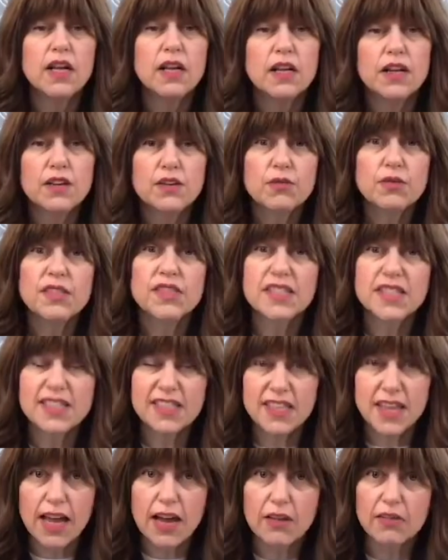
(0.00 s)
you would sit
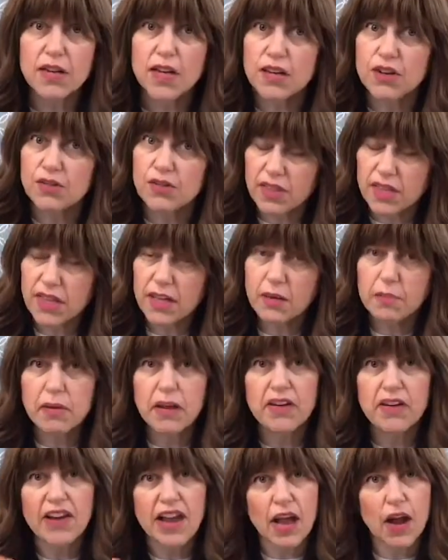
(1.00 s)
down and you'd think
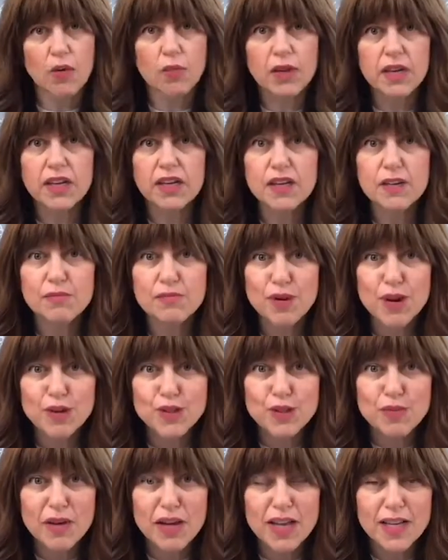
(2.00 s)
about how am I going to
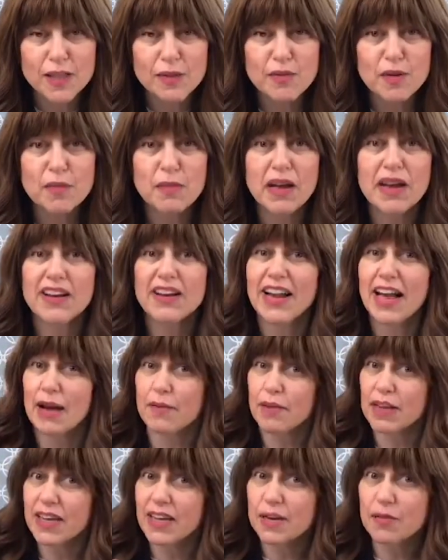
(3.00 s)
approach my husband about it? How am
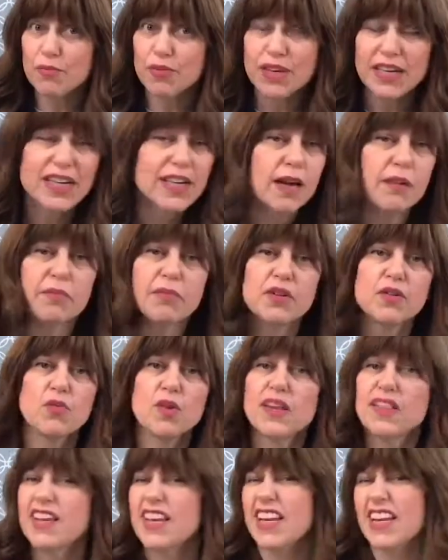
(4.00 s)
I going to bring it up in a
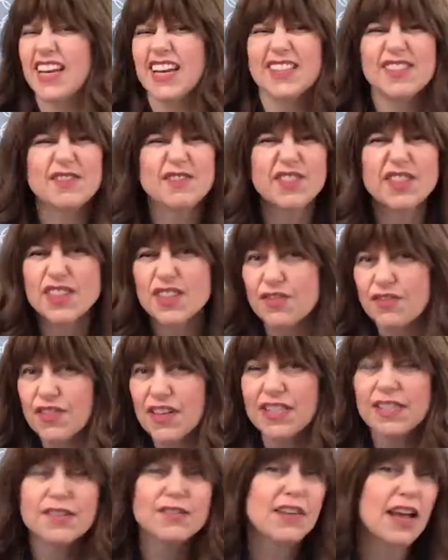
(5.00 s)
way that he doesn't feel
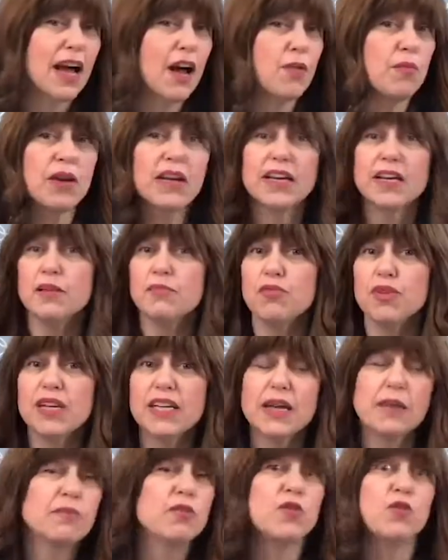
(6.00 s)
defensive? How am I going to bring it
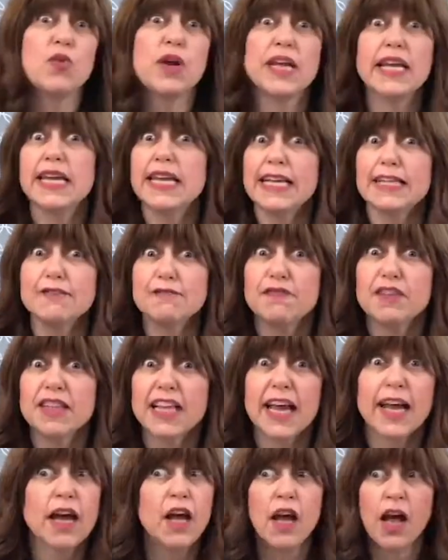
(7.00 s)
up in a way he doesn't feel
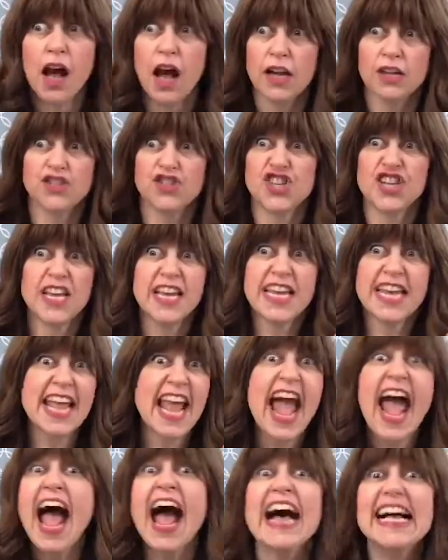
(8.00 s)
like she he
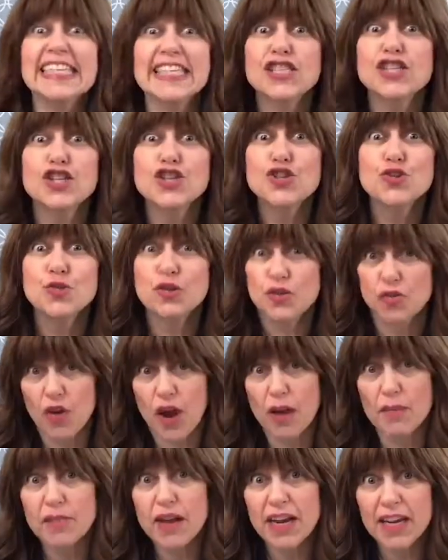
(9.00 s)
has to do it or
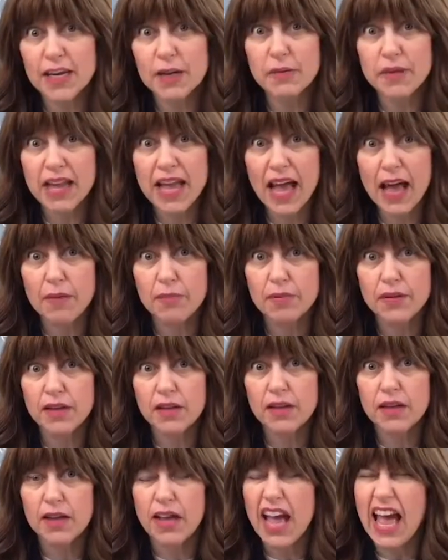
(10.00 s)
I'm not going to be happy?
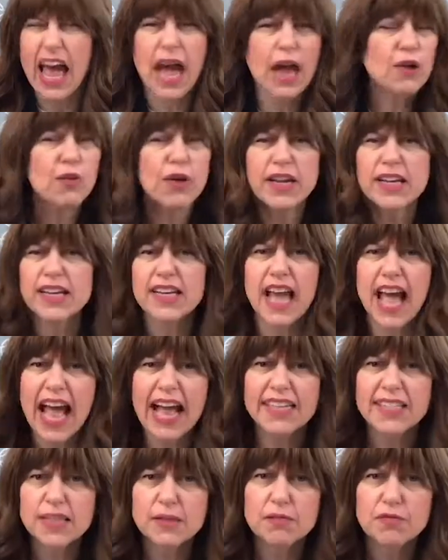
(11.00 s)
How do I
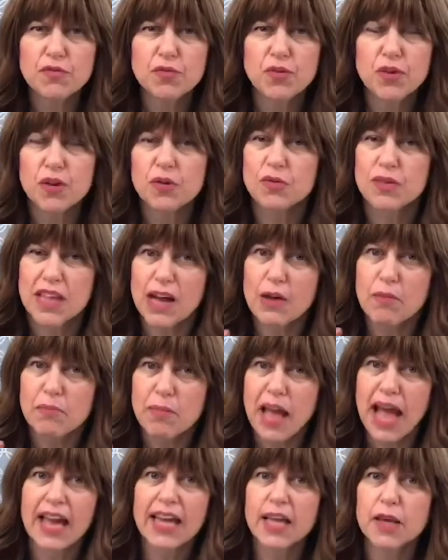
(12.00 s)
ask him for it without
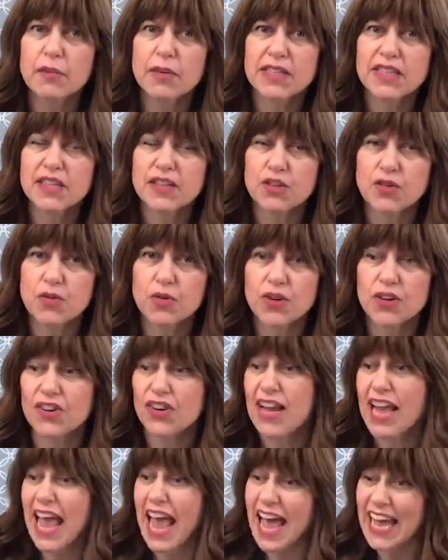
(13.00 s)
backing him into the corner
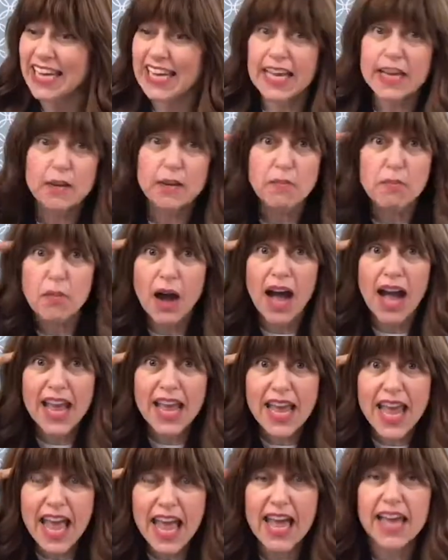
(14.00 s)
and getting my
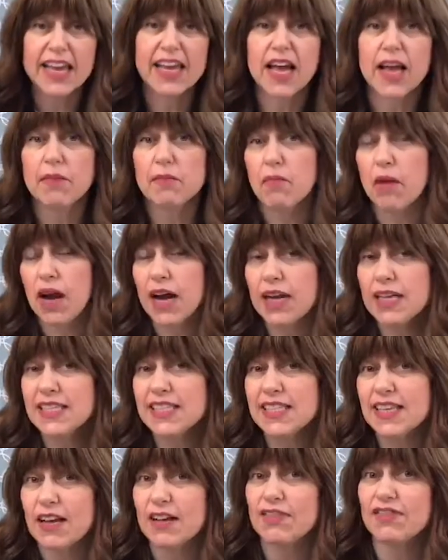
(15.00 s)
head and
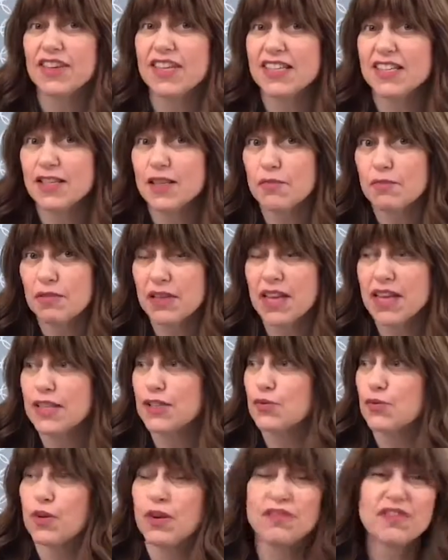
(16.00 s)
myself into the
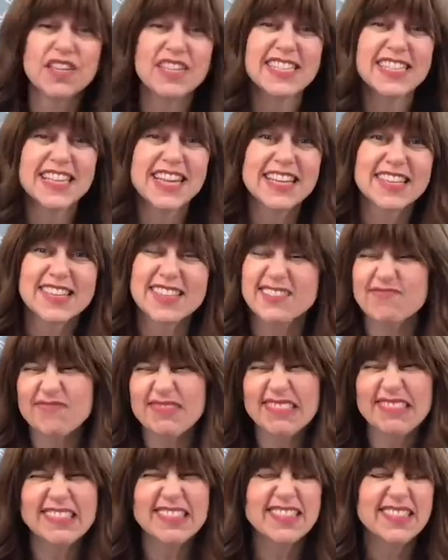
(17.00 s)
place where if he says,
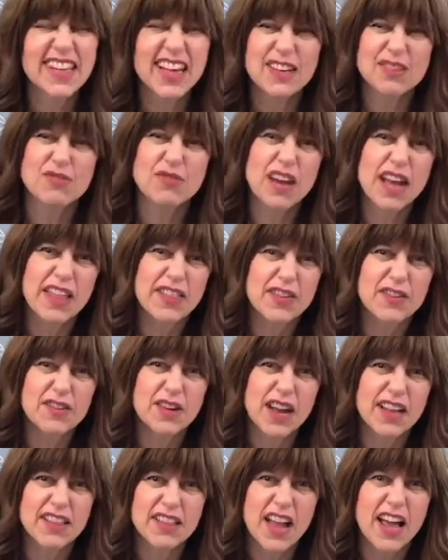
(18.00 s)
mm, I'd rather,
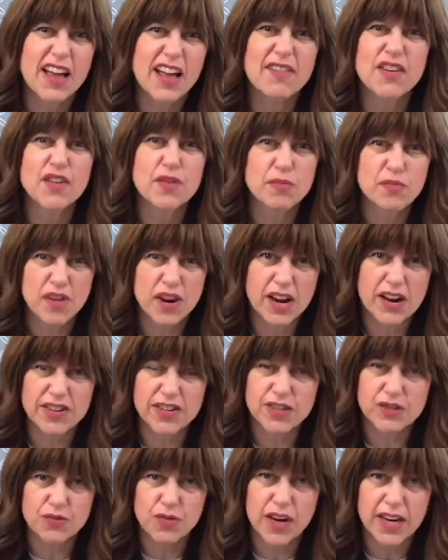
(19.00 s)
I, I have other
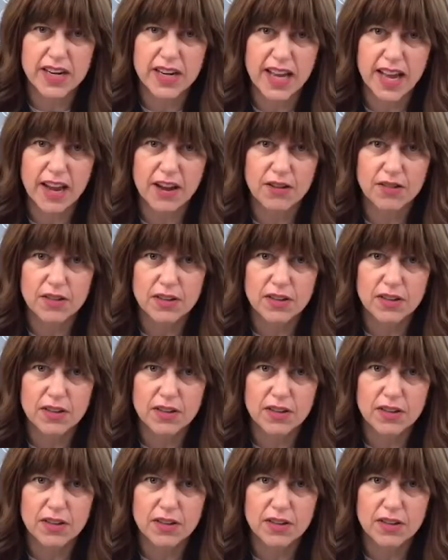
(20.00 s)
priorities right now,